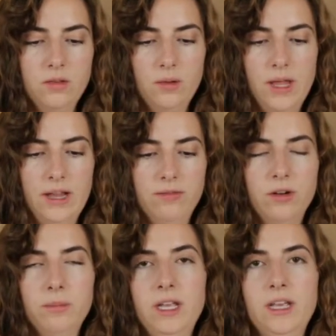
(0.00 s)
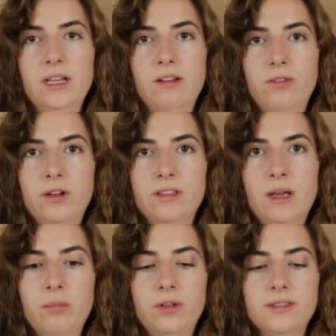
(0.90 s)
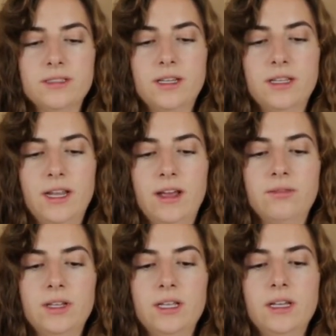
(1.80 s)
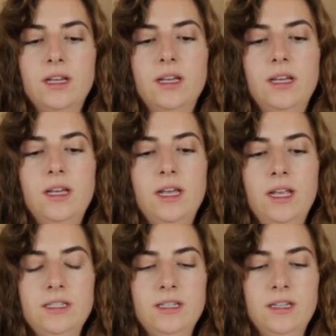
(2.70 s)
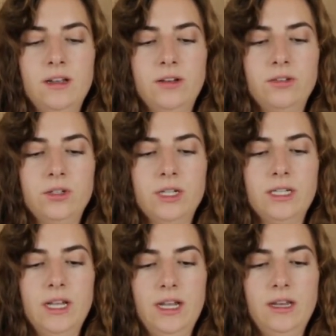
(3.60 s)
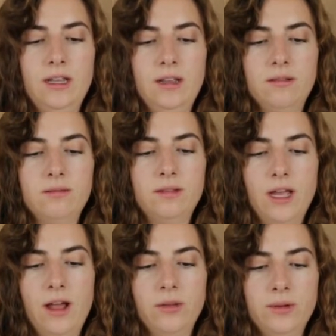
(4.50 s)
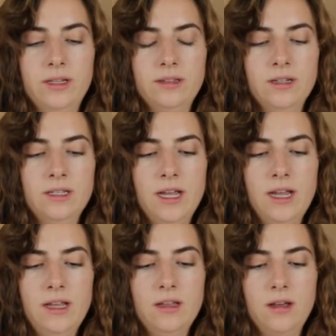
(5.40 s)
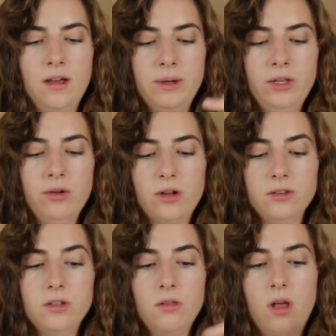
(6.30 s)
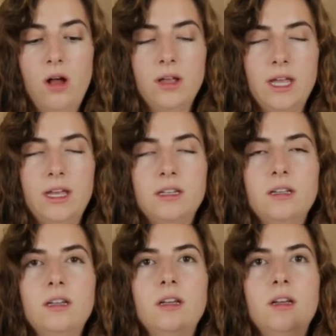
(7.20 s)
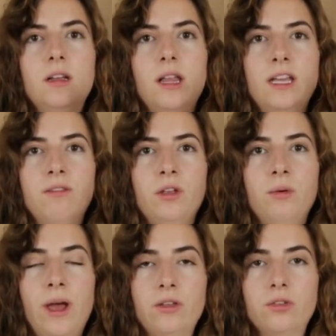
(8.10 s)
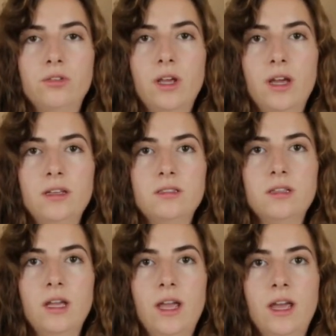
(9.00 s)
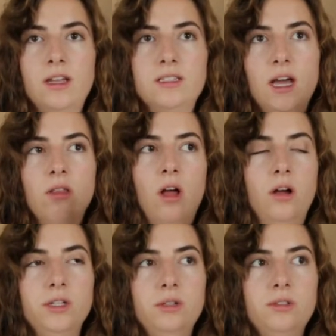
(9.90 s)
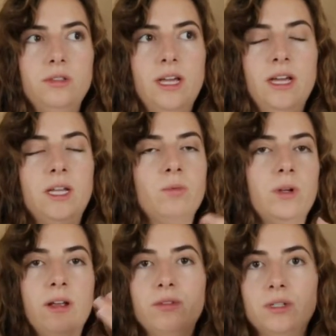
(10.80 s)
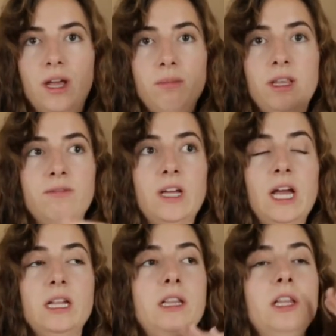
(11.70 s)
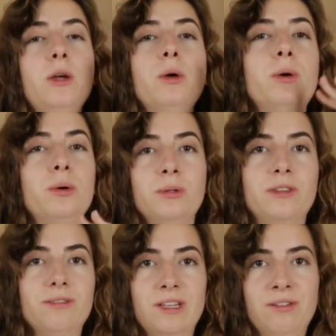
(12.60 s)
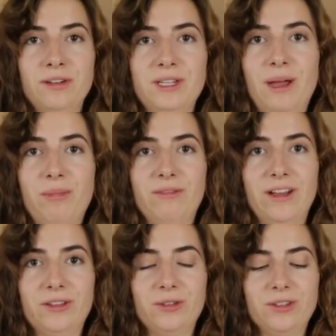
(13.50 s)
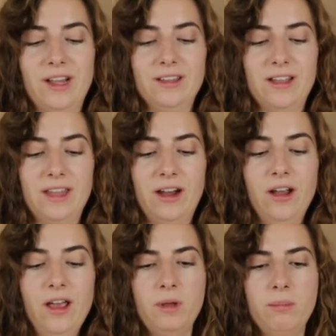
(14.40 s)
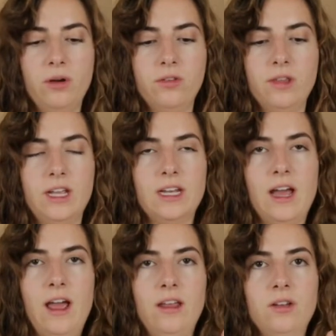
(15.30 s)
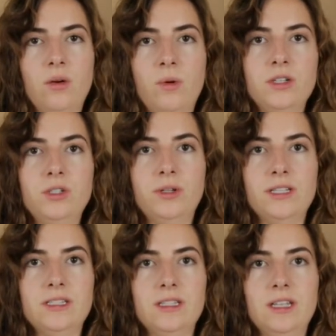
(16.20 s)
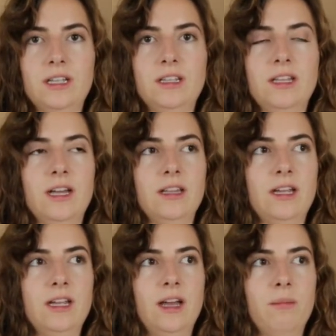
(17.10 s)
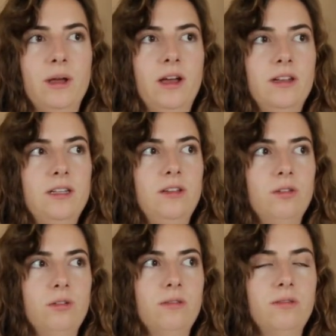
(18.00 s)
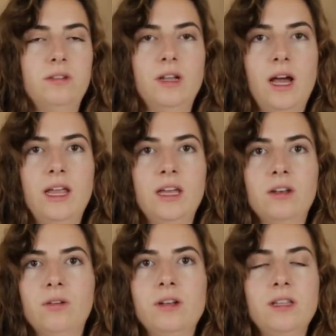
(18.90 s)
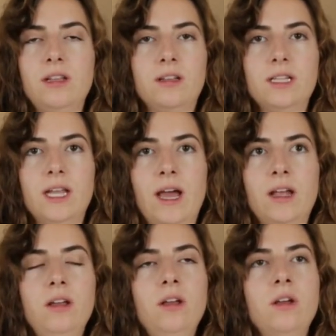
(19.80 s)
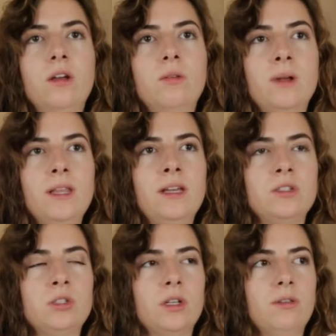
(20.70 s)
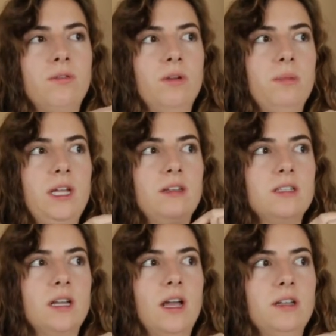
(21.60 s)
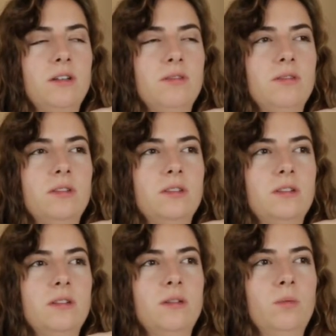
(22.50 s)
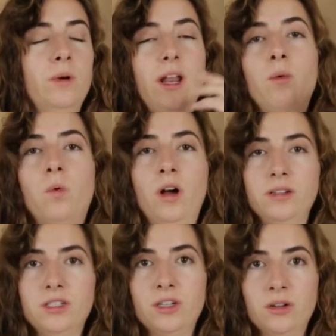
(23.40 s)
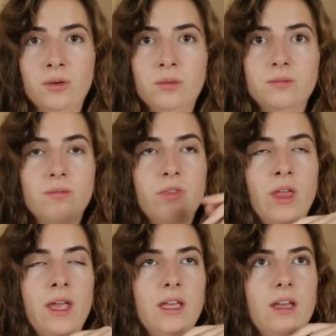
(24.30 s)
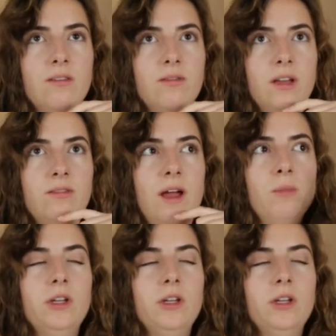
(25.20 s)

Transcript: So like for me, for example, it says I can have like 1880 calories in a day, but you can also log in like if you exercise and how long you do that and whatever type they've got loads of different type of exercise on there for me personally and i don't want you guys to think that like i'm on any sort of diet or anything like that really it's just for me to kind of when i want to like if if i'm